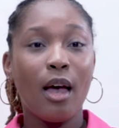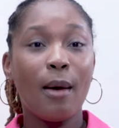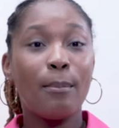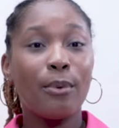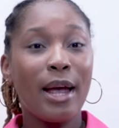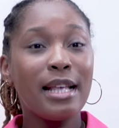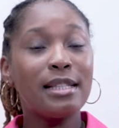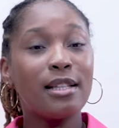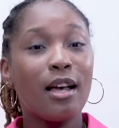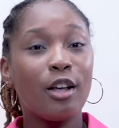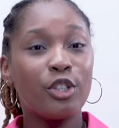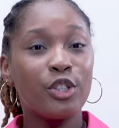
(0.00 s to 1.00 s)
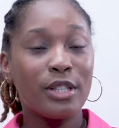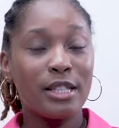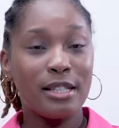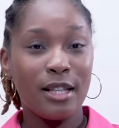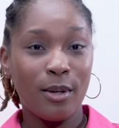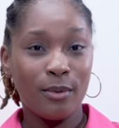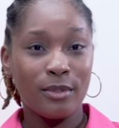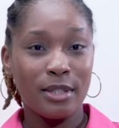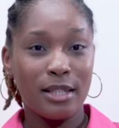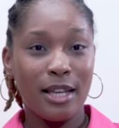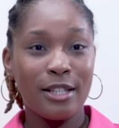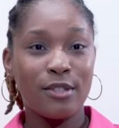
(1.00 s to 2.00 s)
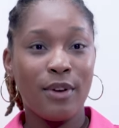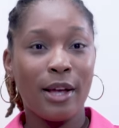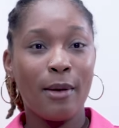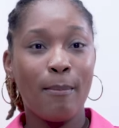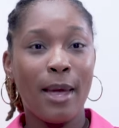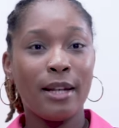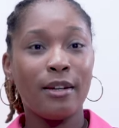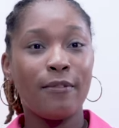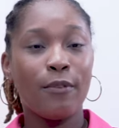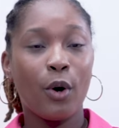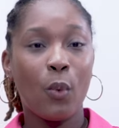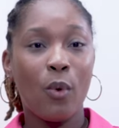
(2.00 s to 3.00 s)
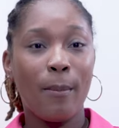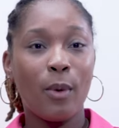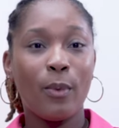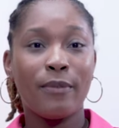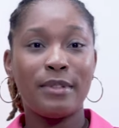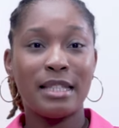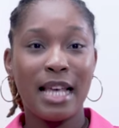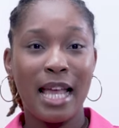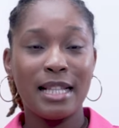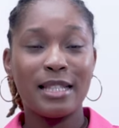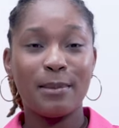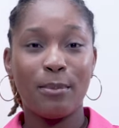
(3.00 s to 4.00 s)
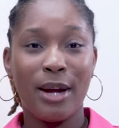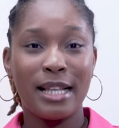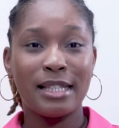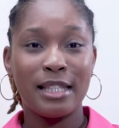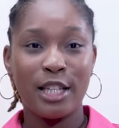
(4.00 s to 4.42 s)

A breast ultrasound is recommended for women with dense breast